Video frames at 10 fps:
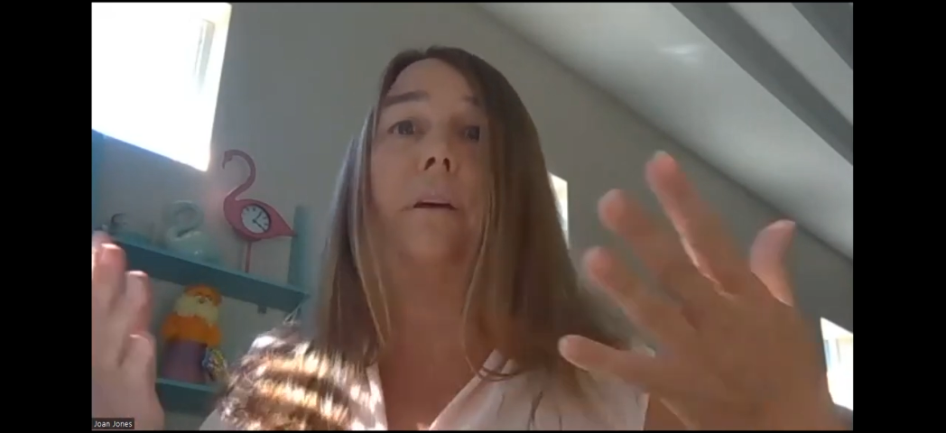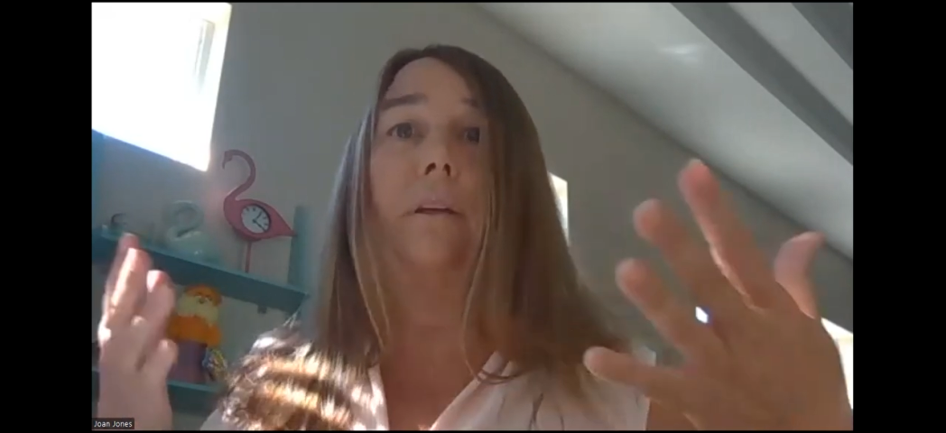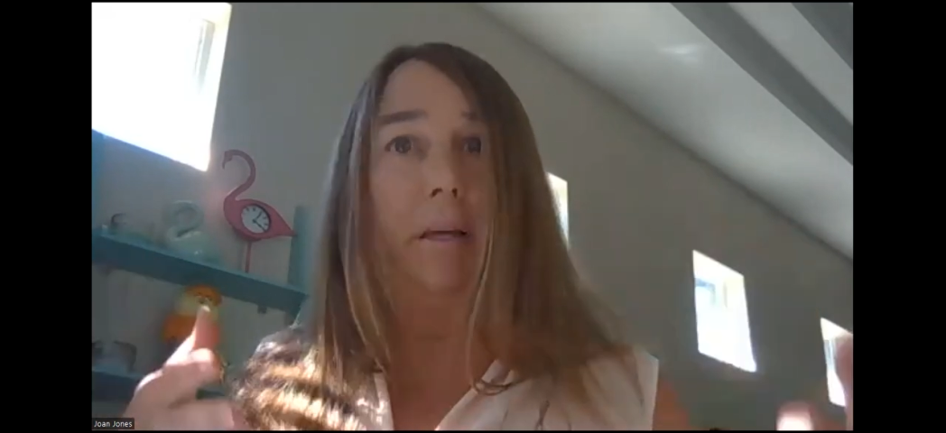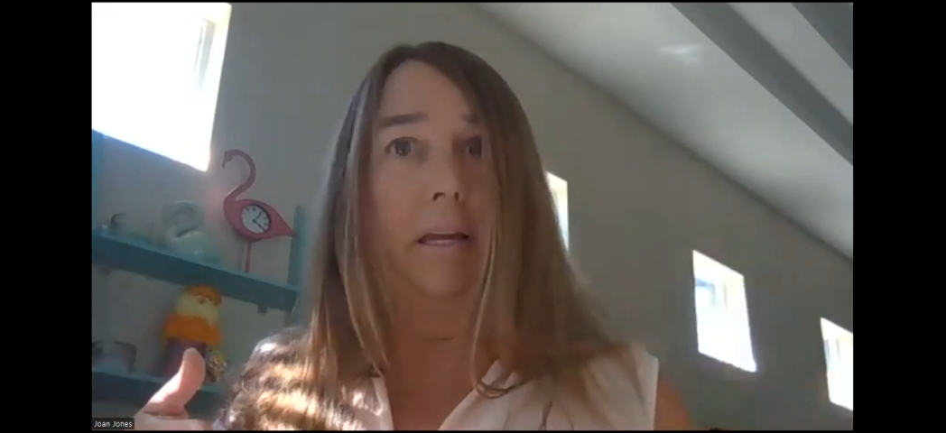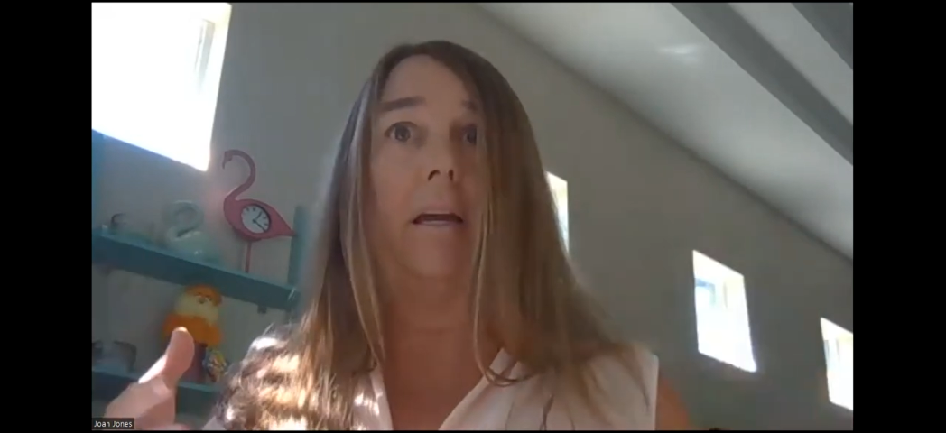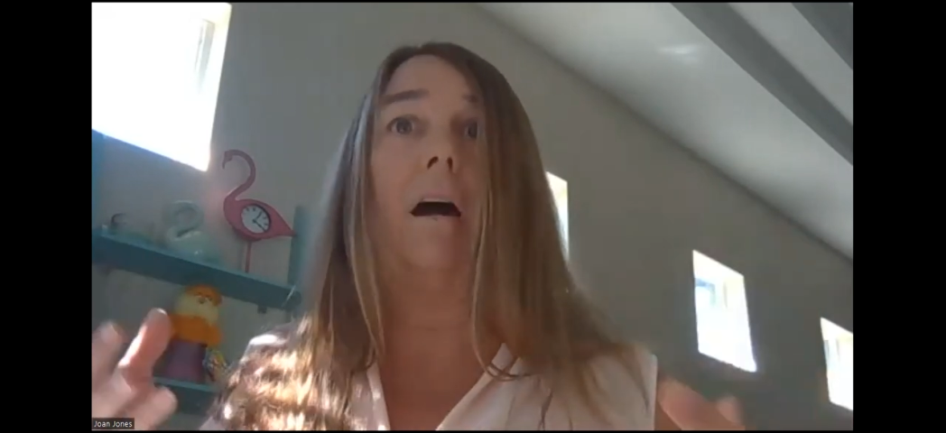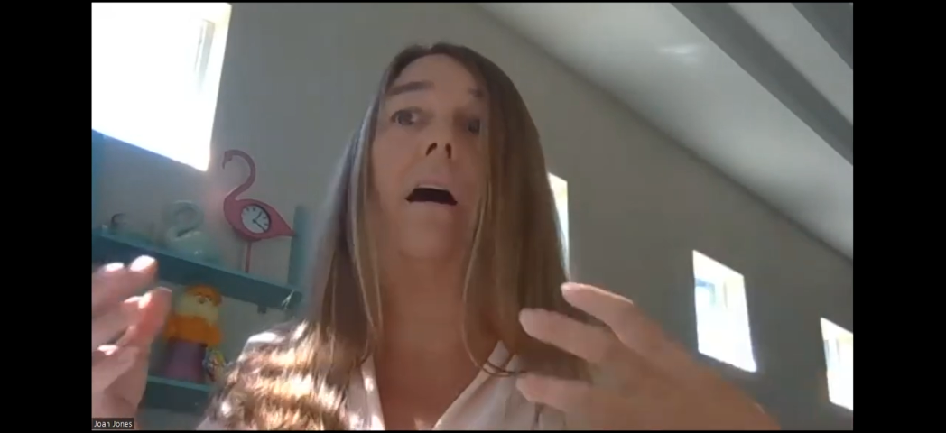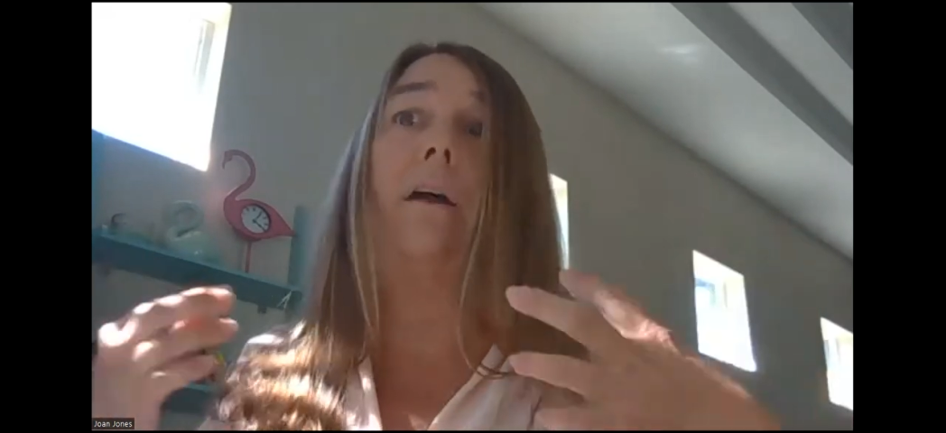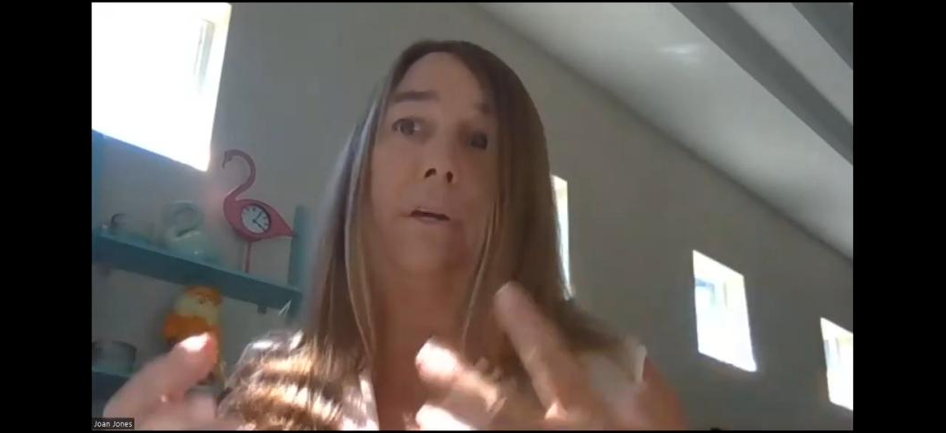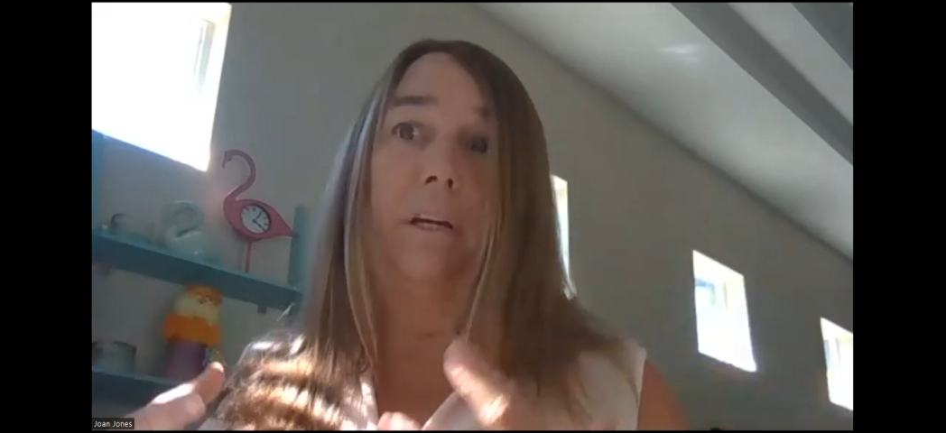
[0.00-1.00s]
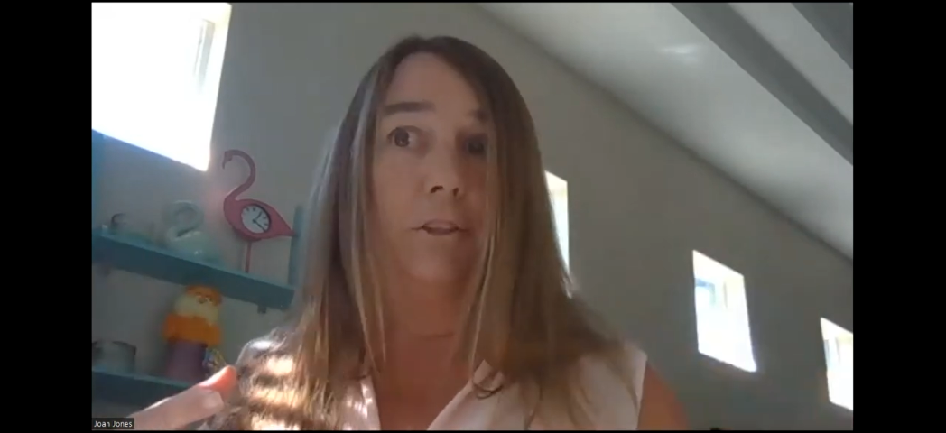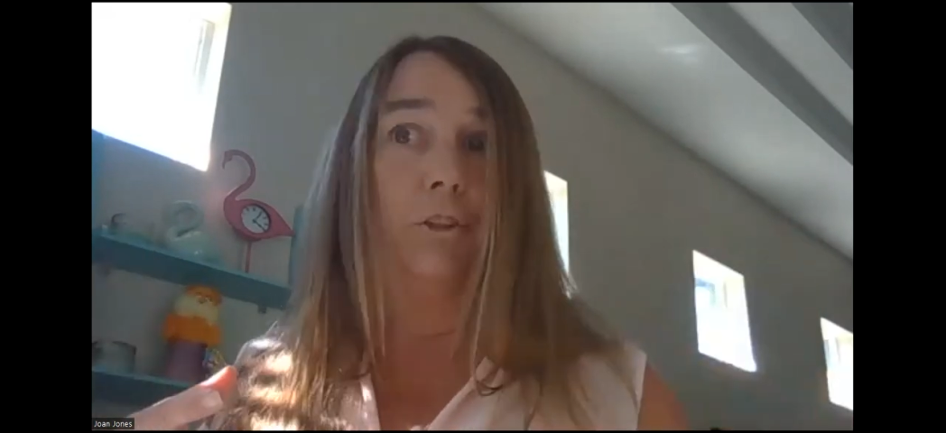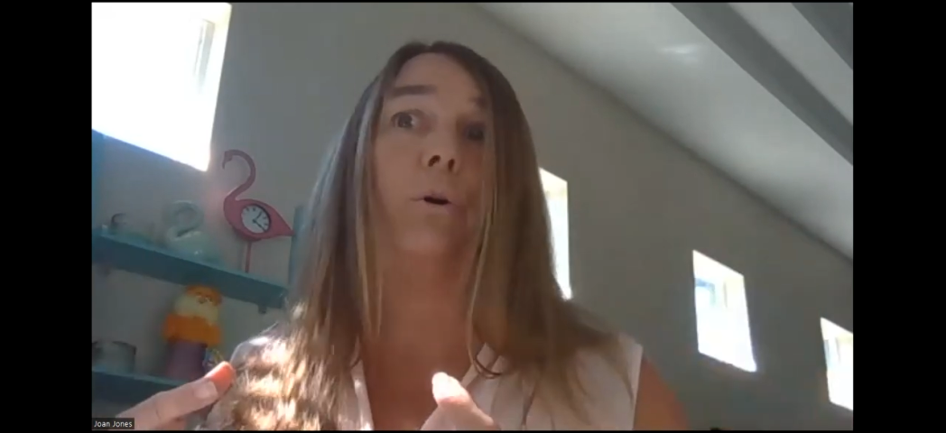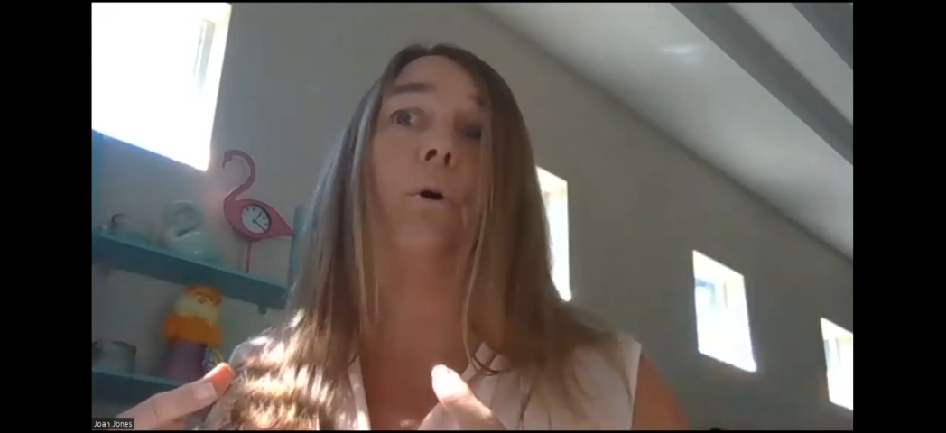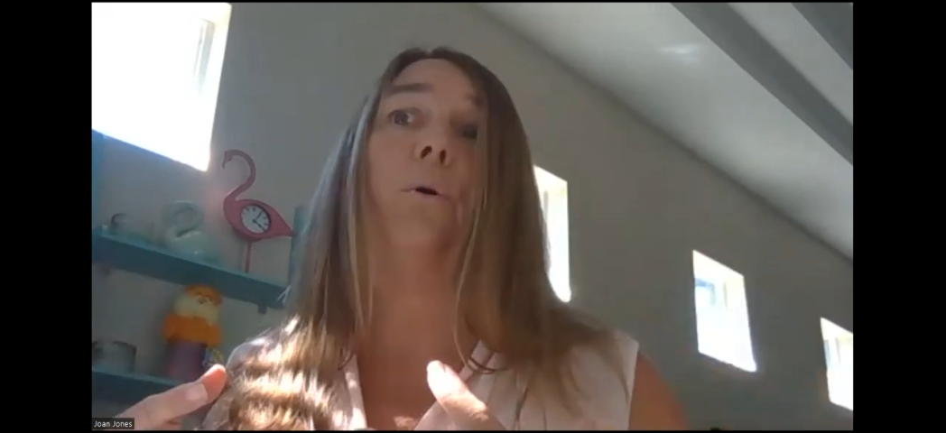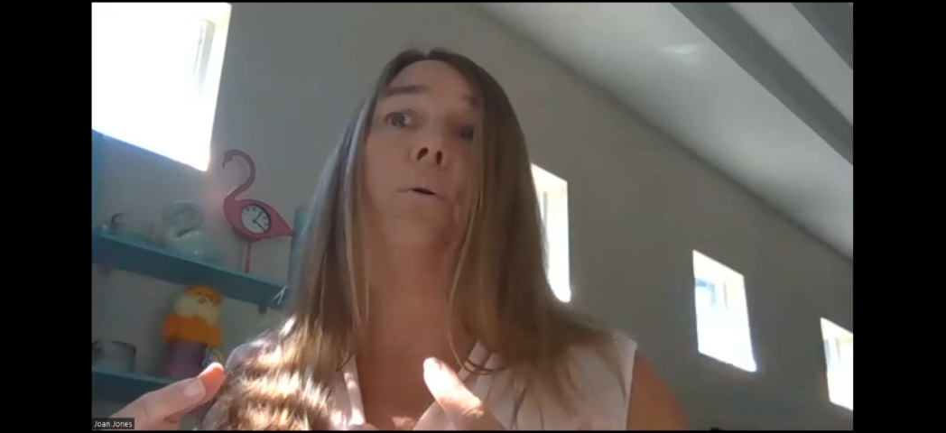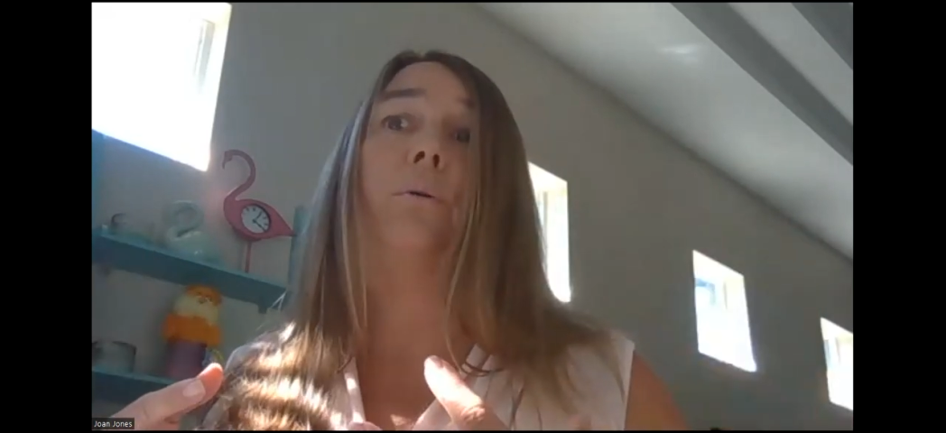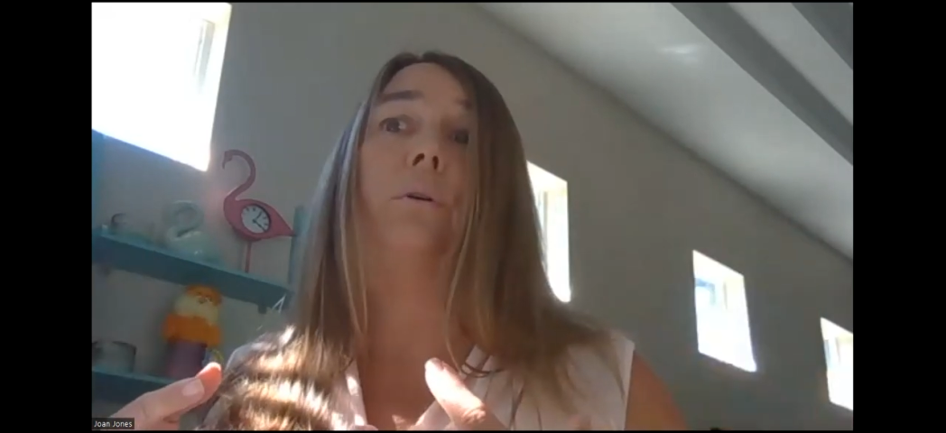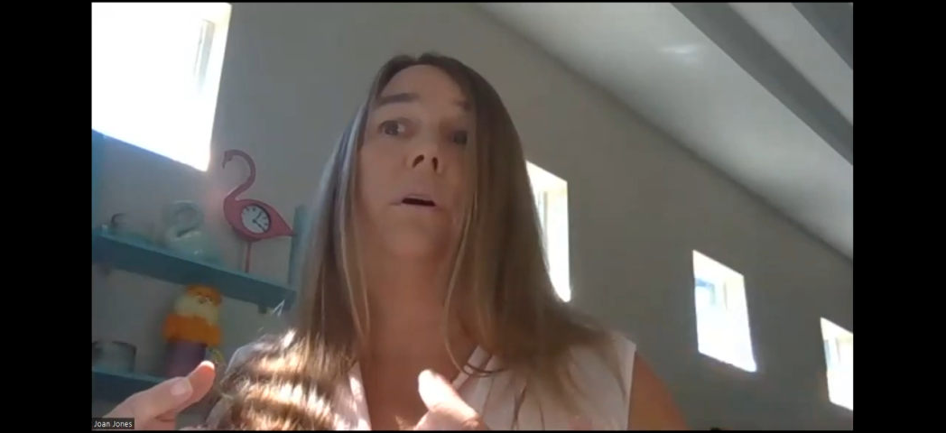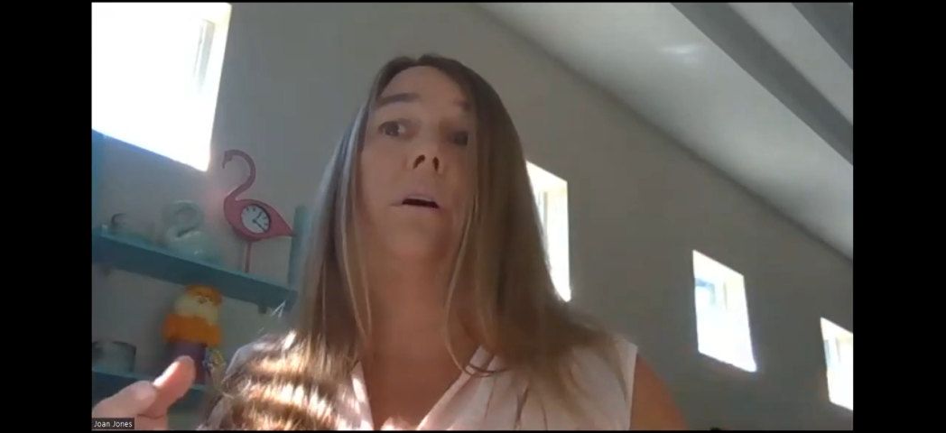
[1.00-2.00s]
Like I am in
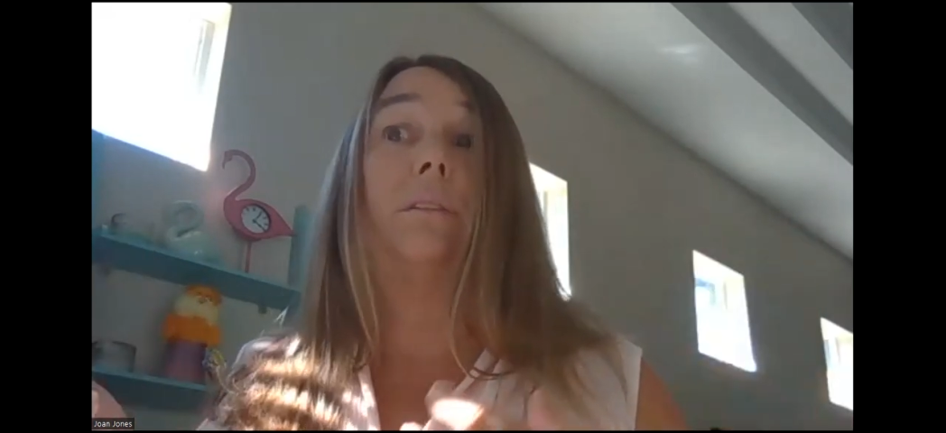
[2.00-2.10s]
control,